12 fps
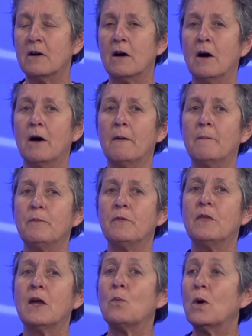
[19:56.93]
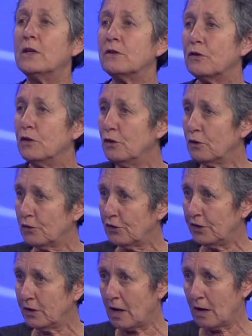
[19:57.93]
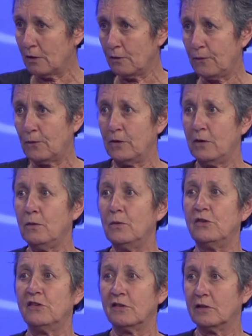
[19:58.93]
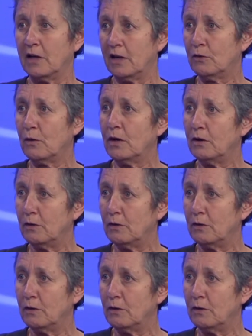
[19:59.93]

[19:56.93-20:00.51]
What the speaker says: They went to the University of California, which is a land-grant